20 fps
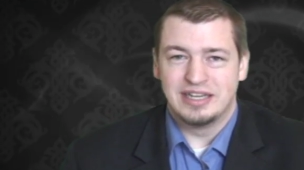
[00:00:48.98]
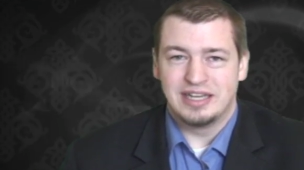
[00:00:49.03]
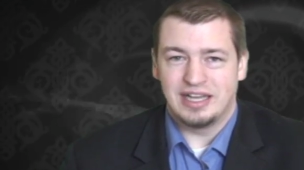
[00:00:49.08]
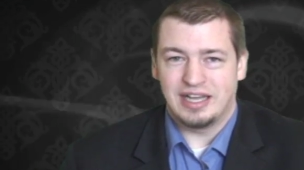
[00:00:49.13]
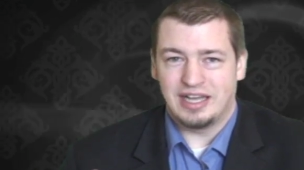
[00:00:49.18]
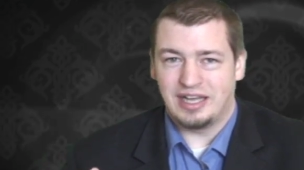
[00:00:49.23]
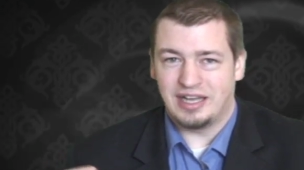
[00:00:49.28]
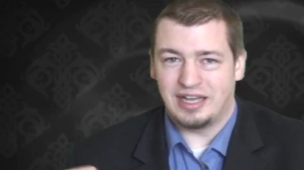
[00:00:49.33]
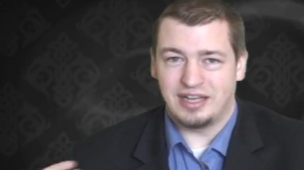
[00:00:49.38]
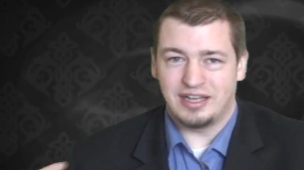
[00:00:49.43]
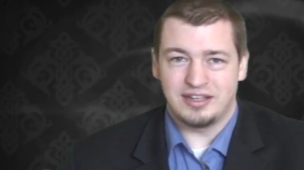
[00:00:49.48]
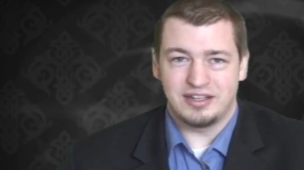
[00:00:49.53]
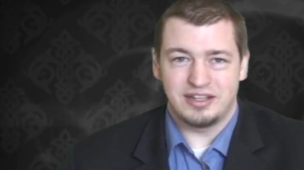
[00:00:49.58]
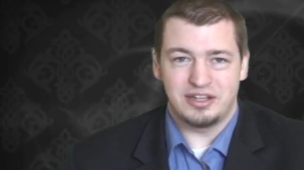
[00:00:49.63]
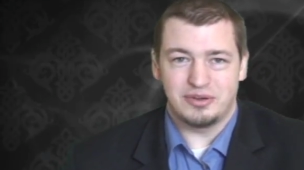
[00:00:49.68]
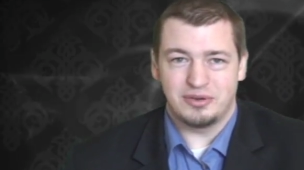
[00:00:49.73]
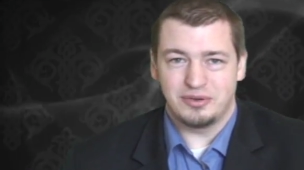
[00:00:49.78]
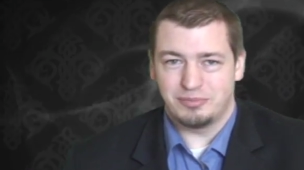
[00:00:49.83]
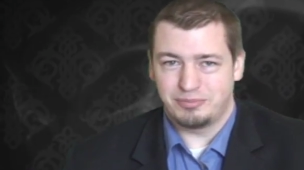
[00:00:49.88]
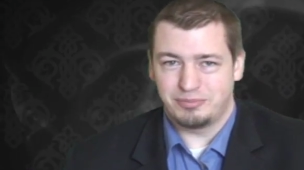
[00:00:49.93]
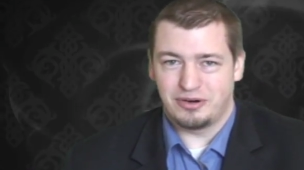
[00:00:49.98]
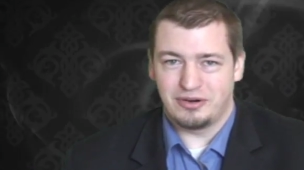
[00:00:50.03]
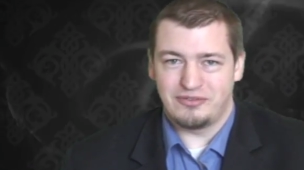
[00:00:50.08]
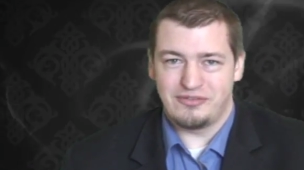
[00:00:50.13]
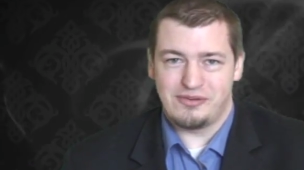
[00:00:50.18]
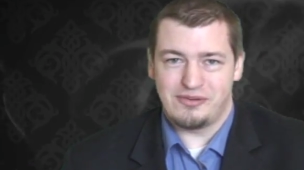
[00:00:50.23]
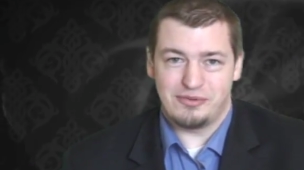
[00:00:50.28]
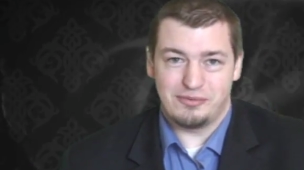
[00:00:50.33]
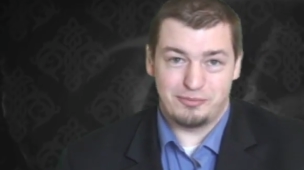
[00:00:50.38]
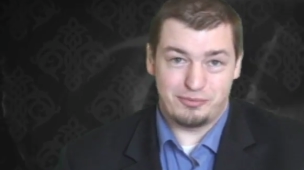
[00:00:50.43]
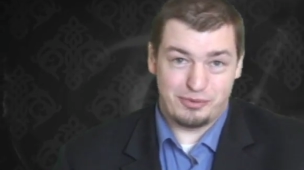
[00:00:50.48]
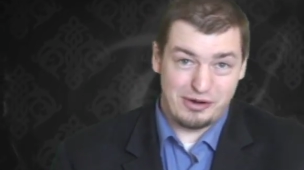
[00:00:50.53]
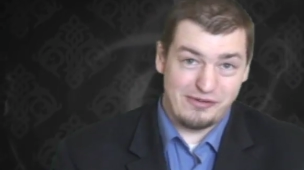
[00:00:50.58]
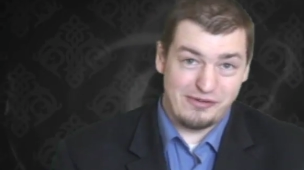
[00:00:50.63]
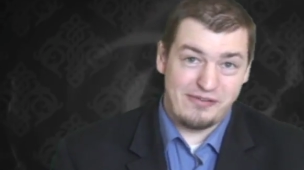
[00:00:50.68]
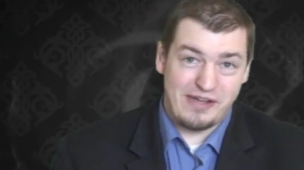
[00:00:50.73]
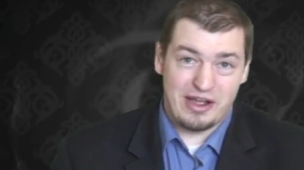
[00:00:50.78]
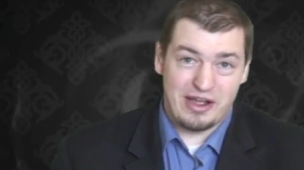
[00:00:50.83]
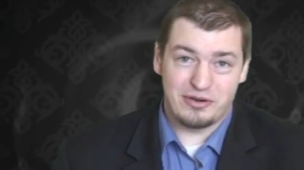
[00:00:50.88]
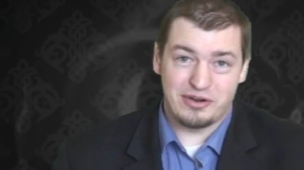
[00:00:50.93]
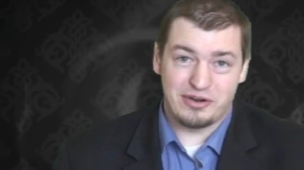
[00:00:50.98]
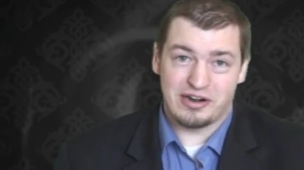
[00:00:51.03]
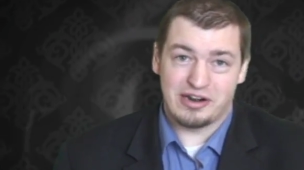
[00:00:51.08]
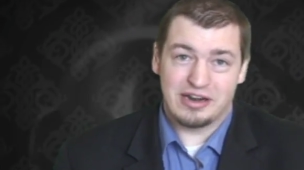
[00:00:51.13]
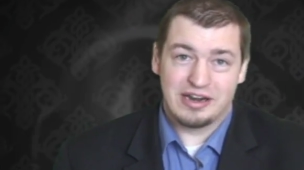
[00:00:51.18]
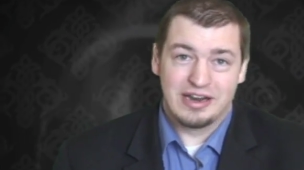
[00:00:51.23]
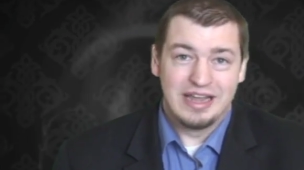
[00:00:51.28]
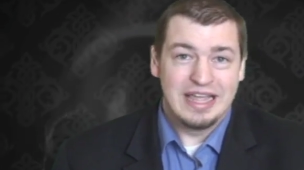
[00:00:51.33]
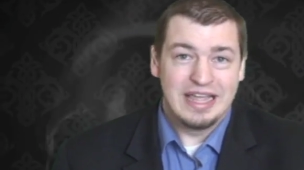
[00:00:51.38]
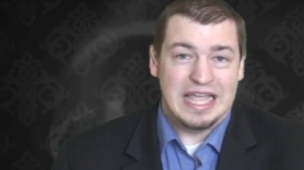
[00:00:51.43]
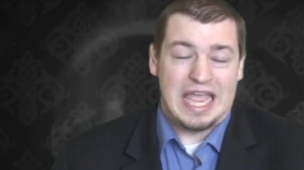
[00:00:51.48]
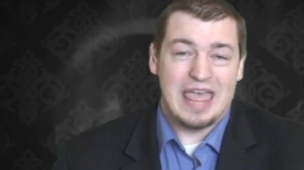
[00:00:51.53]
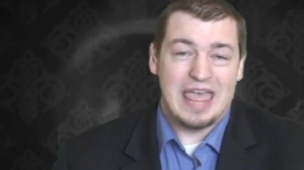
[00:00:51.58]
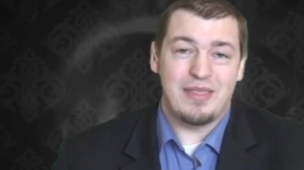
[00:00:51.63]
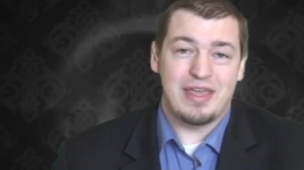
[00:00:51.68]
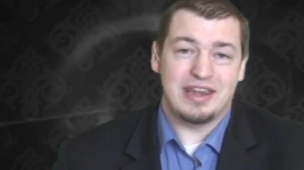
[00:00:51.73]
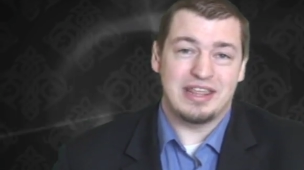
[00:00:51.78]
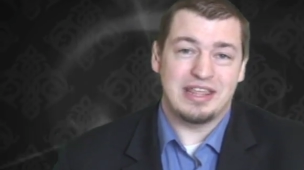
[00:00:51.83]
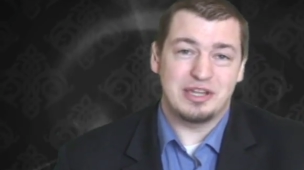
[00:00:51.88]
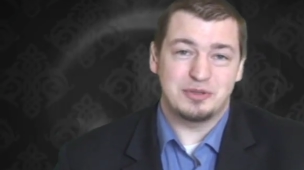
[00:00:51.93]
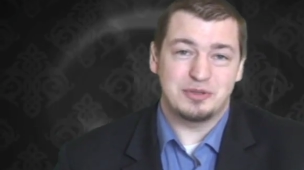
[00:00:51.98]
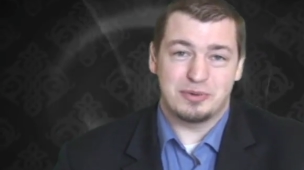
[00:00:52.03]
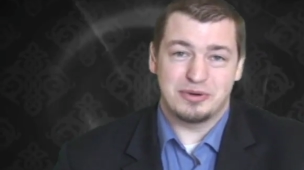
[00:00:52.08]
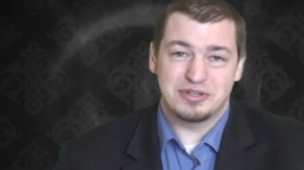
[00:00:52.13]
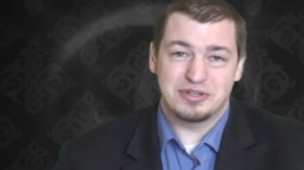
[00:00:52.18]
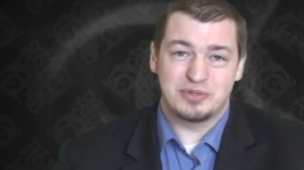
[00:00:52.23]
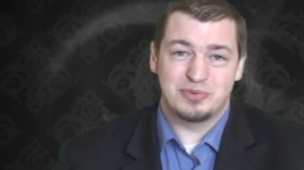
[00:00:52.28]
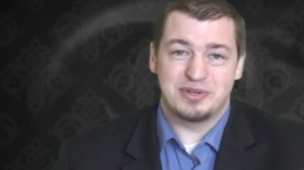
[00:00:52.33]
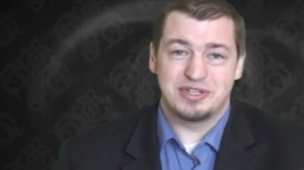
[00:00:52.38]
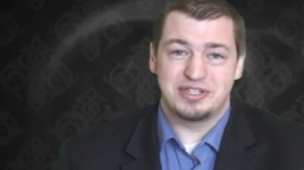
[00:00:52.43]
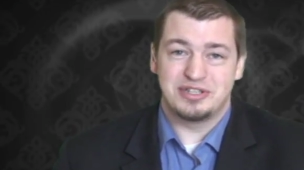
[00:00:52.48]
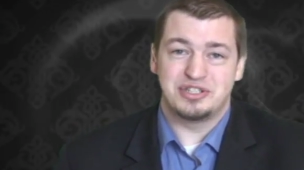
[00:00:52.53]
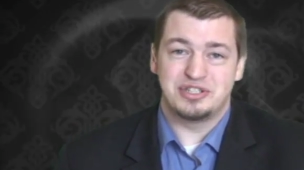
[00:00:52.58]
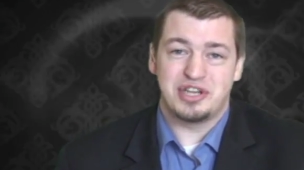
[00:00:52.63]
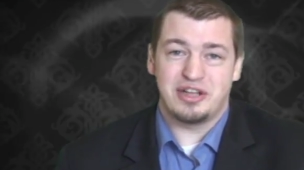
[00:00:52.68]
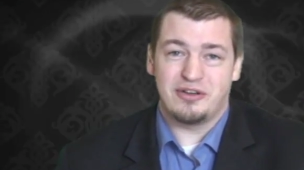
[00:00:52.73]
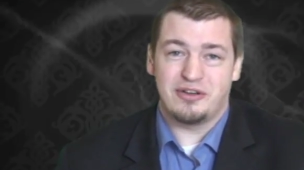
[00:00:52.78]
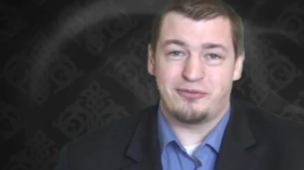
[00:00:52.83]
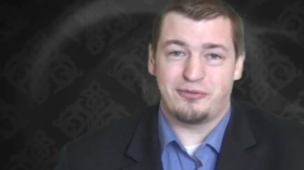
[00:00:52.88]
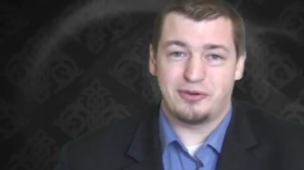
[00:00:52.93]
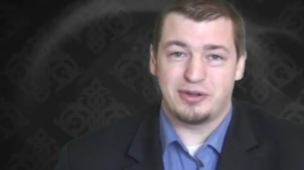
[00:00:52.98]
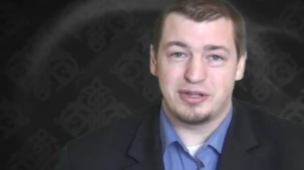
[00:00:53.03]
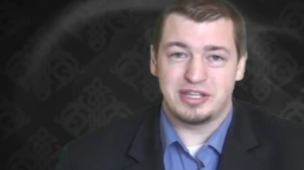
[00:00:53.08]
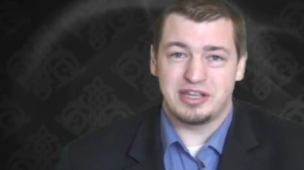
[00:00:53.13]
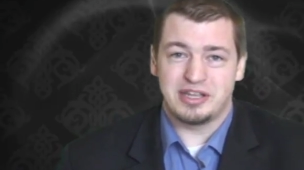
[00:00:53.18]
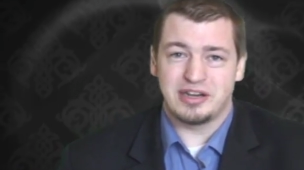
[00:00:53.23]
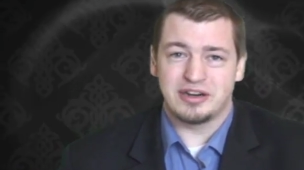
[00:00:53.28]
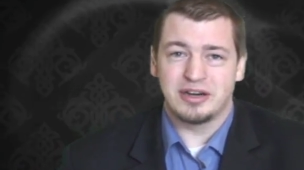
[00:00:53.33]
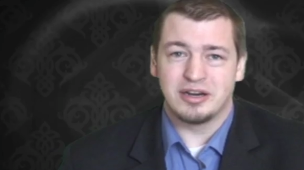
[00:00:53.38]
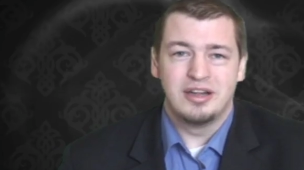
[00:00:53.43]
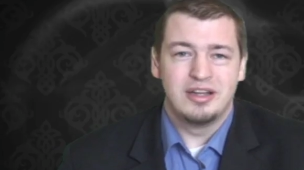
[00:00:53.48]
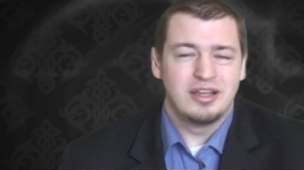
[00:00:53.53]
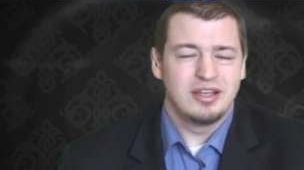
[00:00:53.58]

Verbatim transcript: uh, you know, per, per founder, and then each person went to jail for a year.